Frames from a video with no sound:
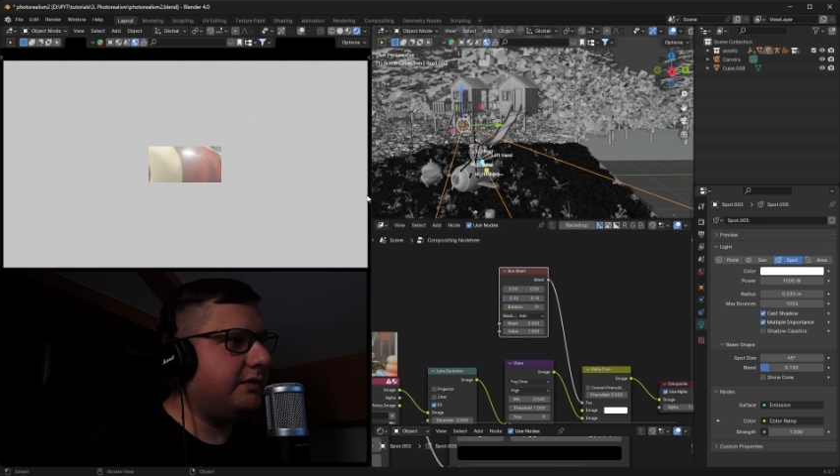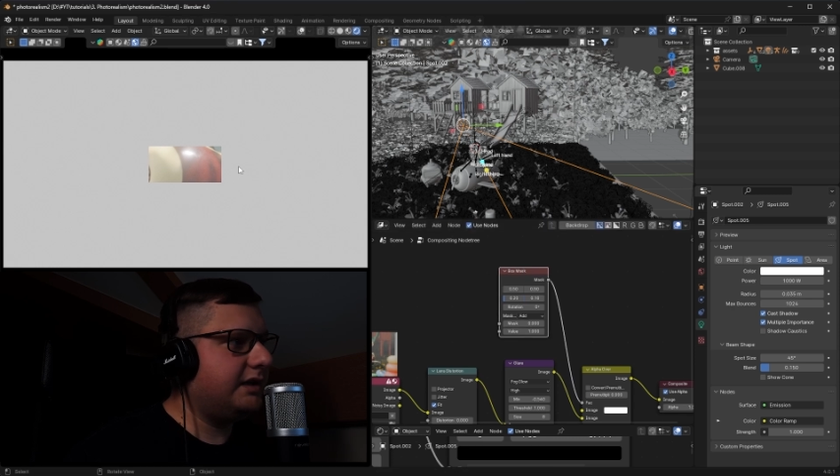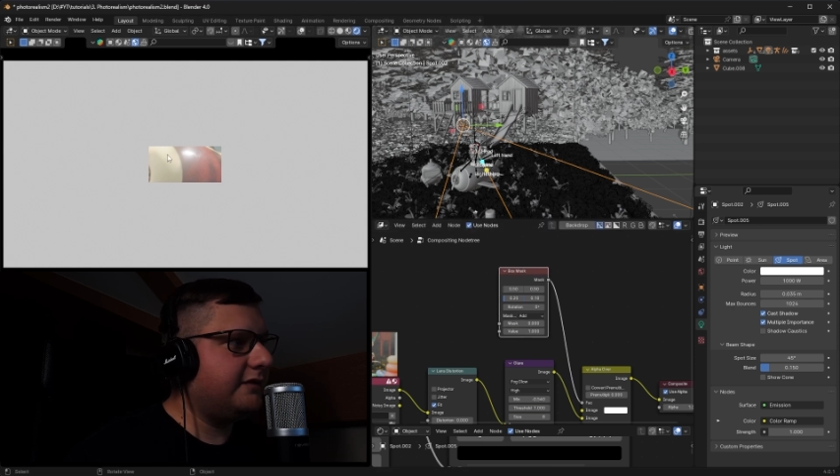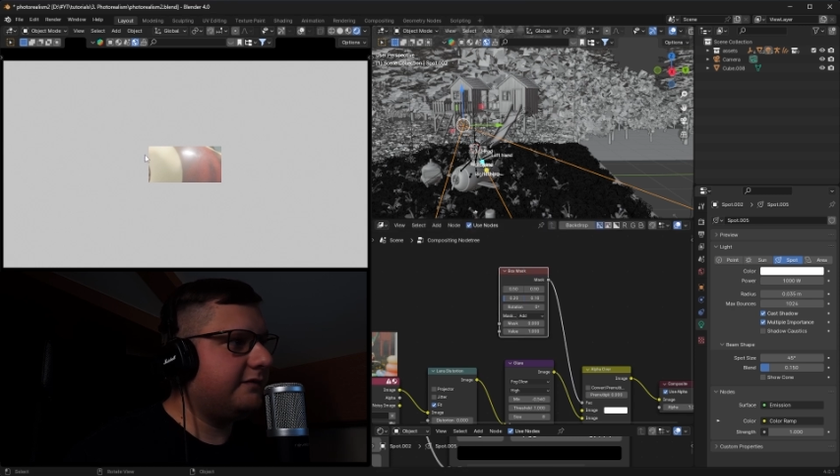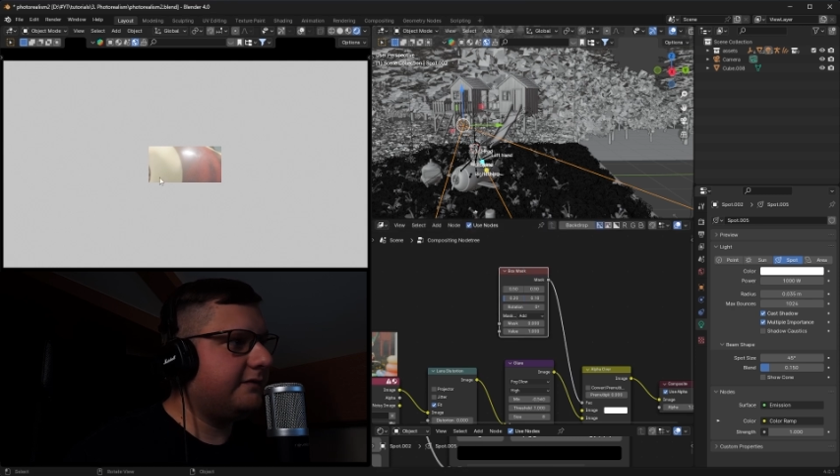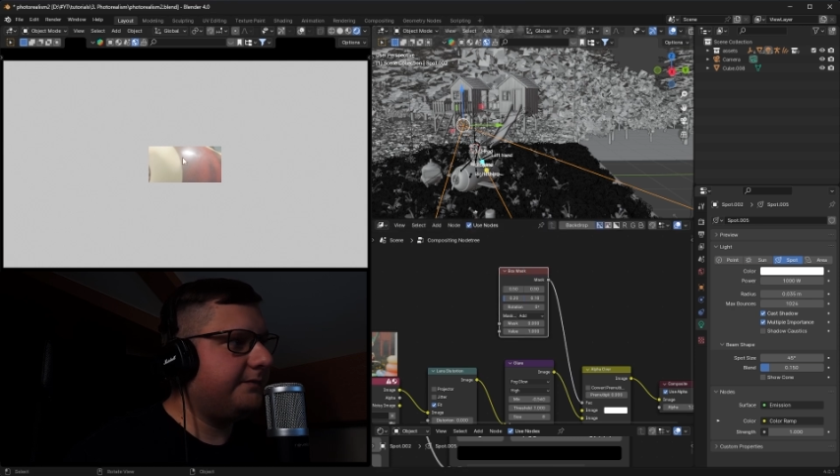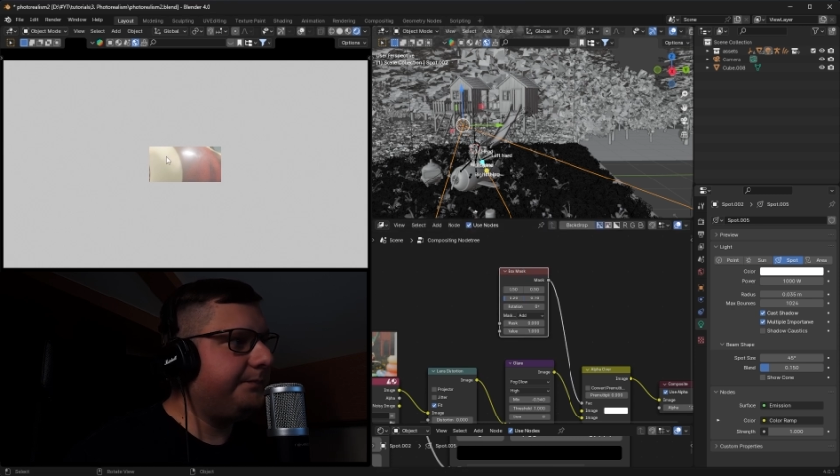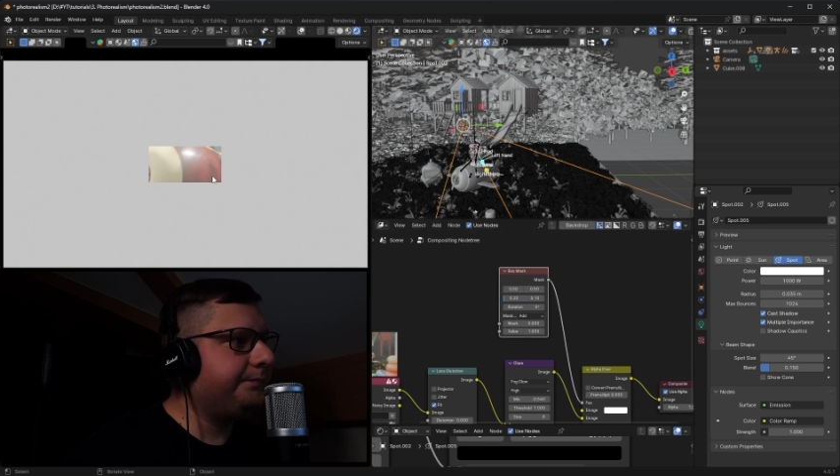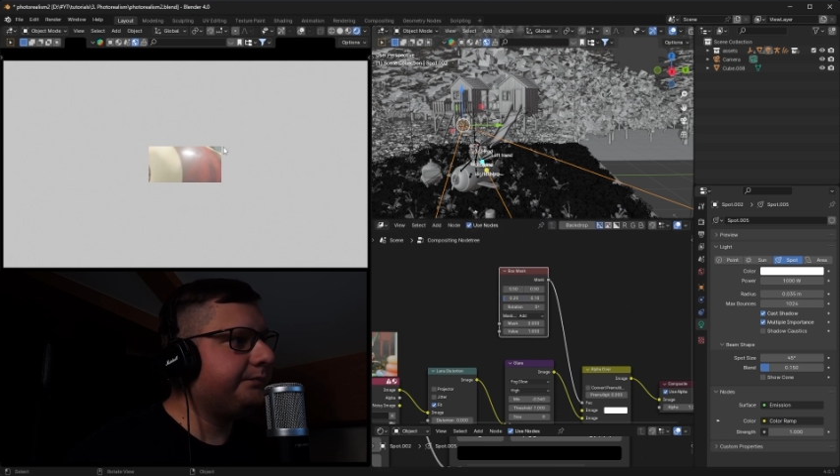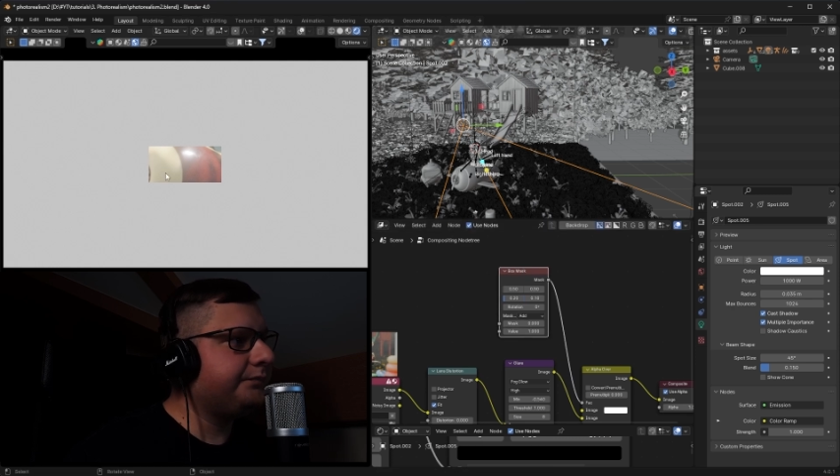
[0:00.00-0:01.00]
we have
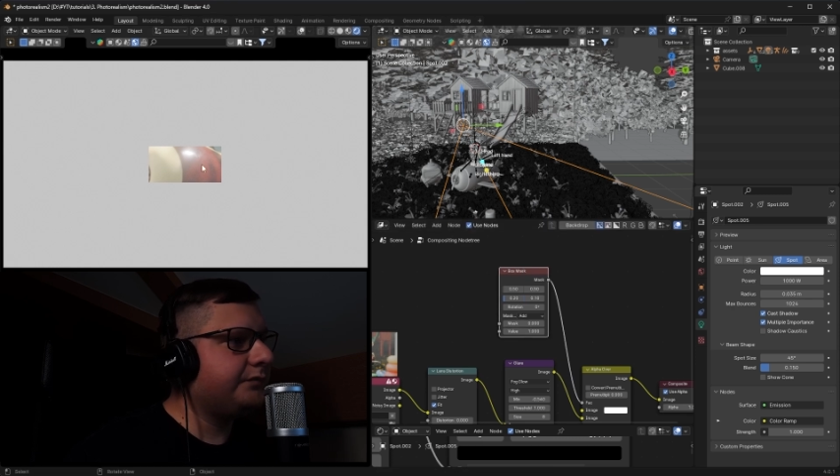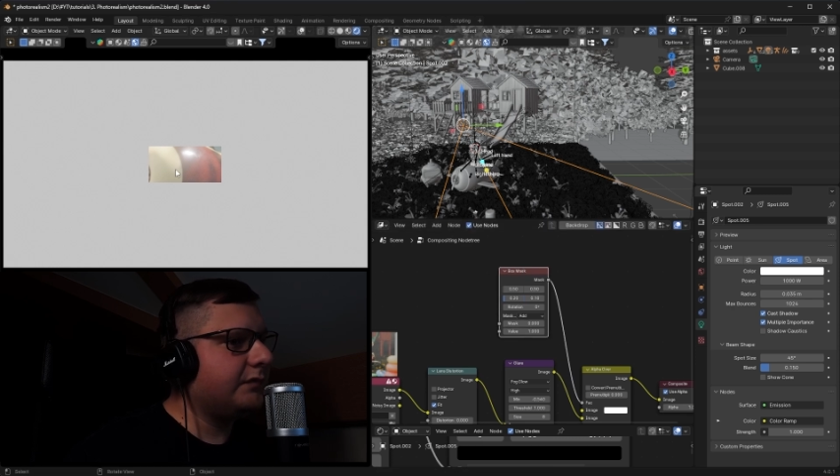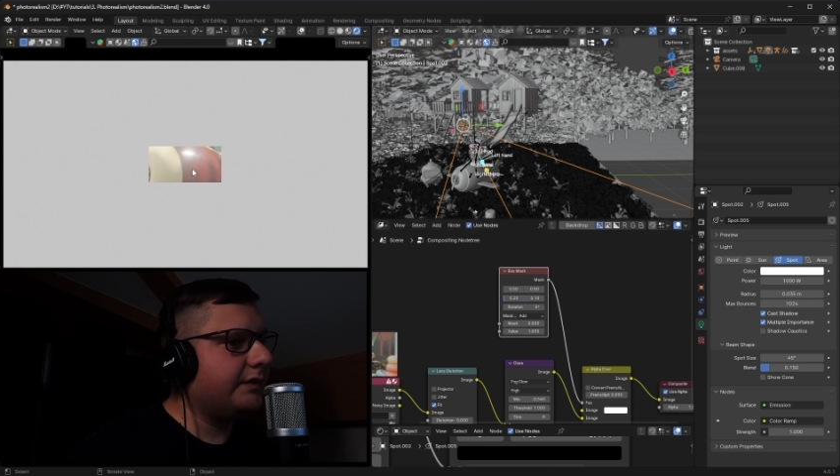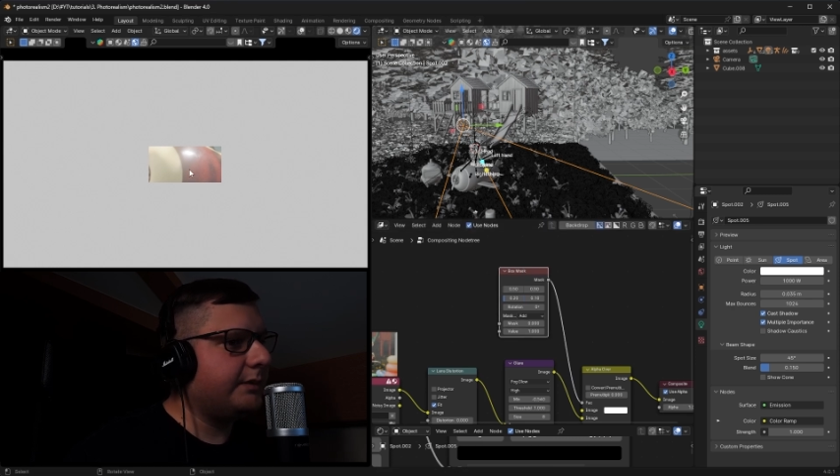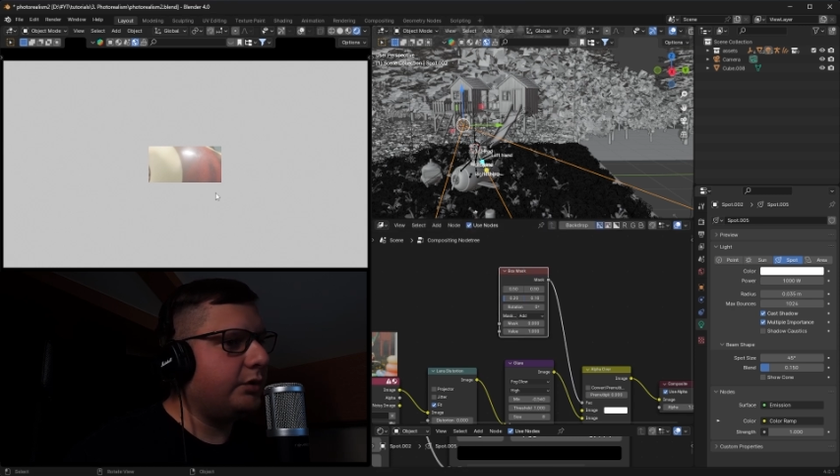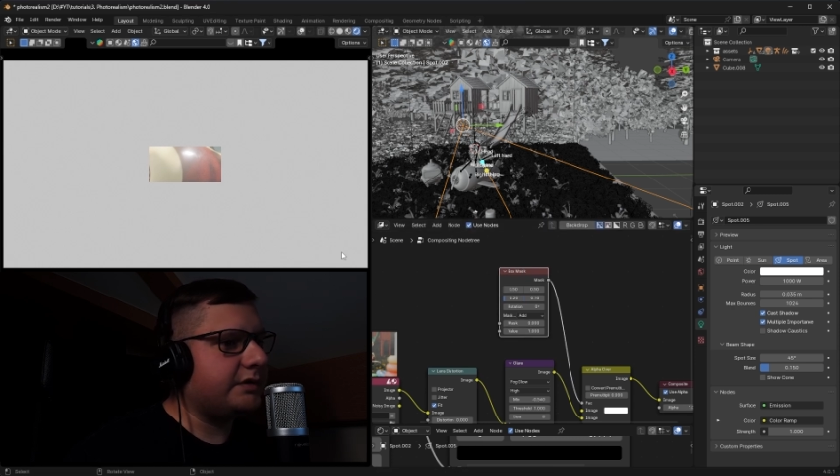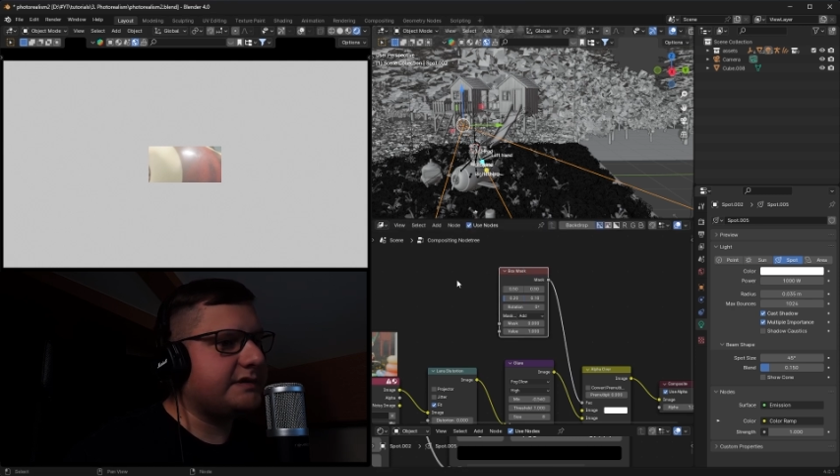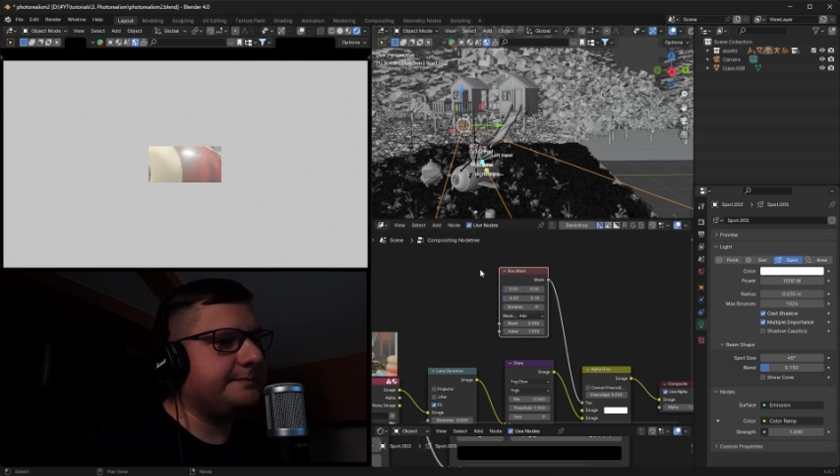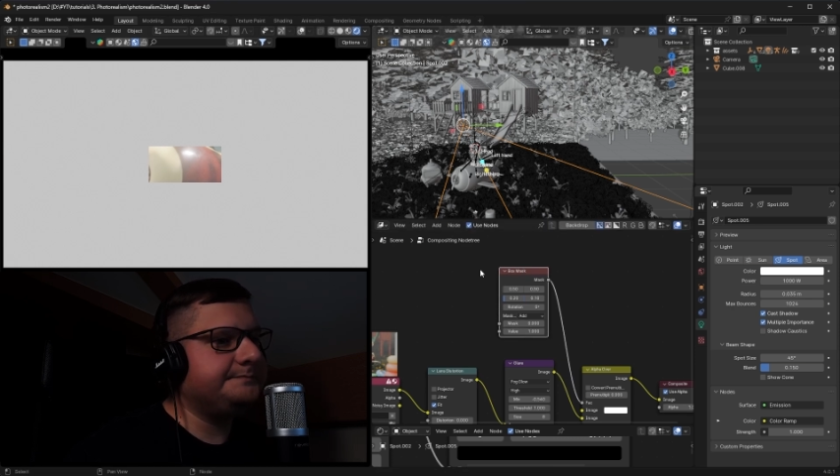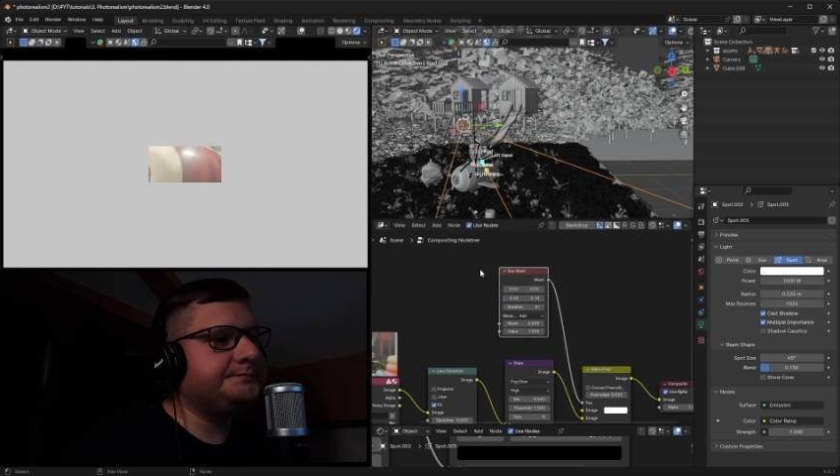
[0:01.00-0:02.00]
a box.